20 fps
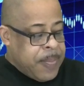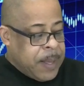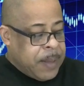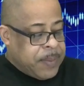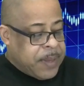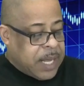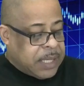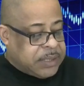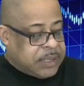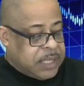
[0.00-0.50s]

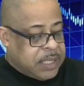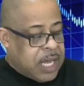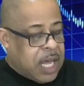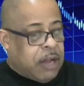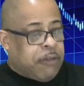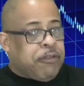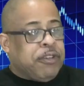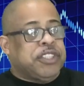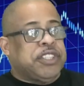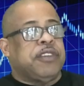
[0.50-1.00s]
that's an
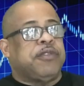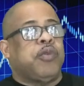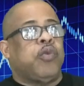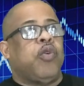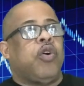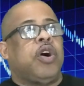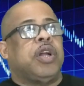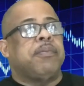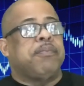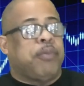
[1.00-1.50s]
average of
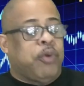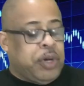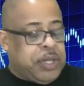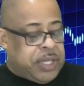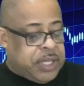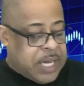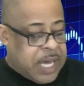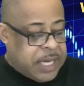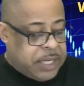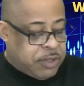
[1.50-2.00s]

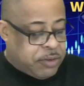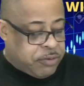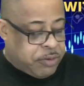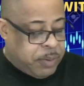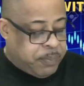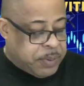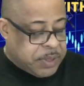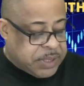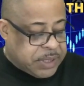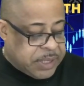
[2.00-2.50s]

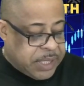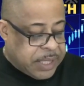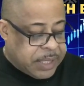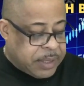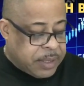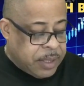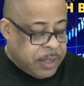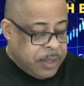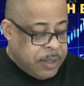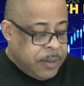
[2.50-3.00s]
1.93
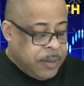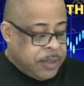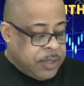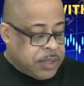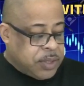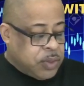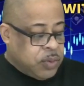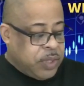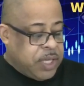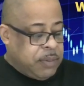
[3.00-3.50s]
percent
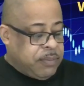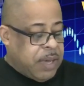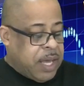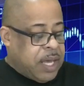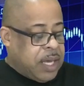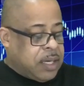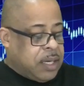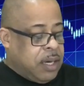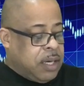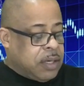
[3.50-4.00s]
so in
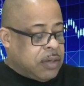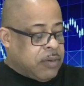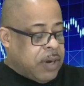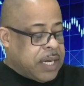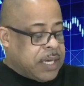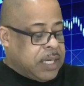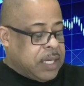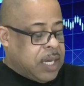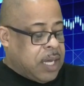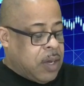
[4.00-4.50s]
my account
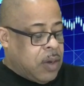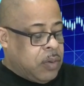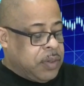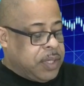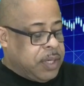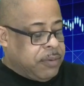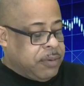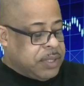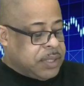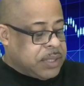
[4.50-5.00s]
right now
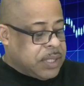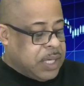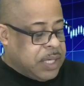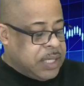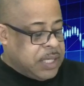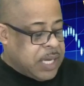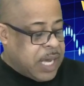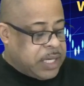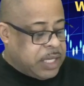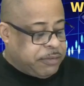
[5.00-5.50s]
there is uh,
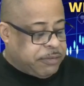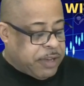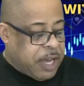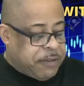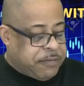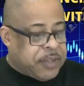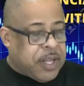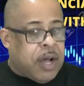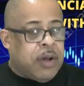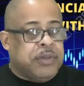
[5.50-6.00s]
ninety
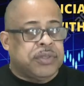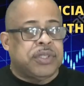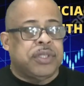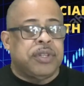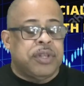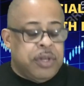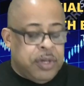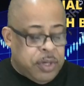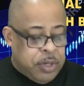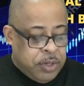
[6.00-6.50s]
five
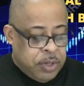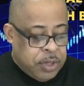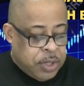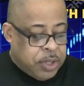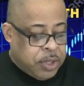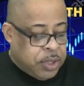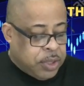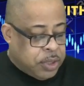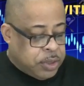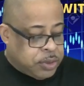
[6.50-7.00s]
thousand
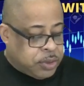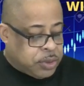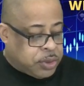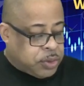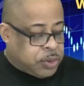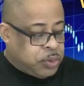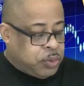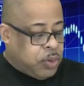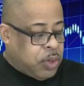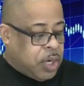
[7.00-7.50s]
uh,
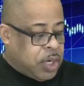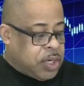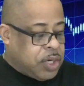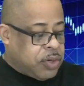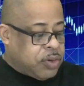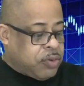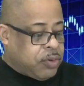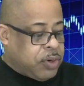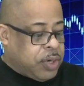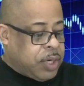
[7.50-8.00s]

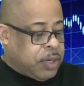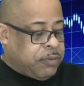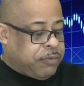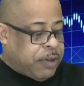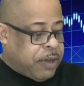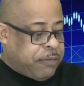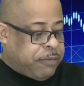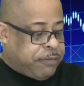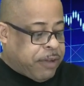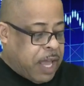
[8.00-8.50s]
dollars
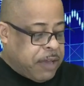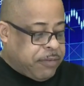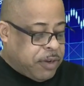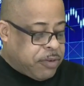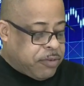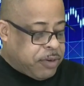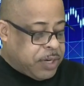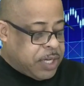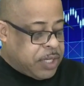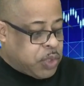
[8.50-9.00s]

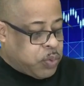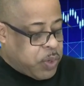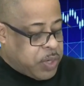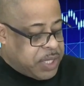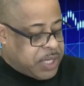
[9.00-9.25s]
37